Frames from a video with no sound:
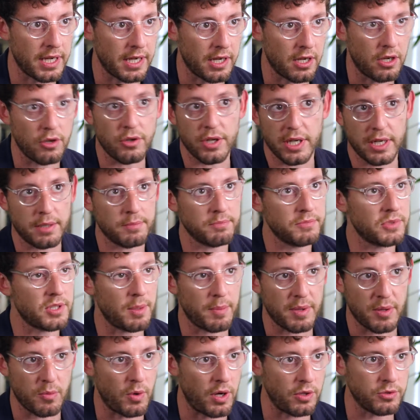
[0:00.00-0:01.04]
including some
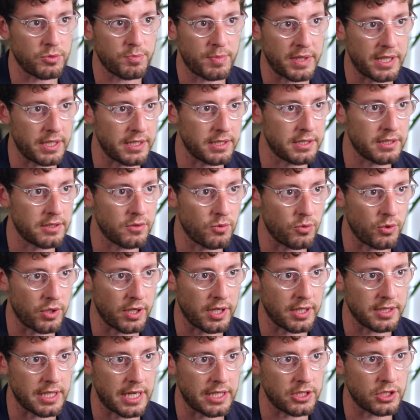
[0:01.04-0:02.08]
of the world's biggest
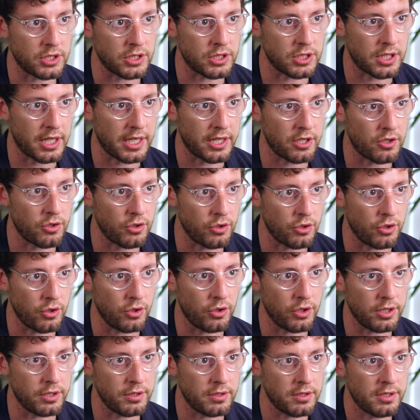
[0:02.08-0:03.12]
organizations like
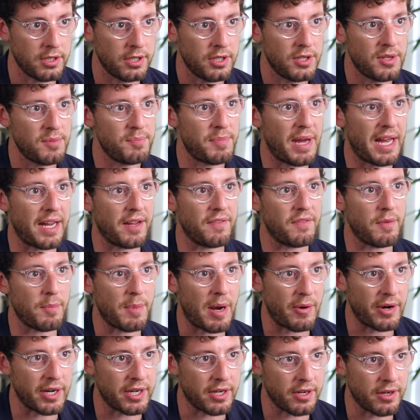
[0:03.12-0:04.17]
Google and Bank of
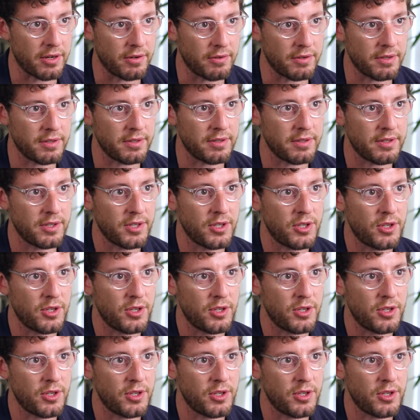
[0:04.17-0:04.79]
America and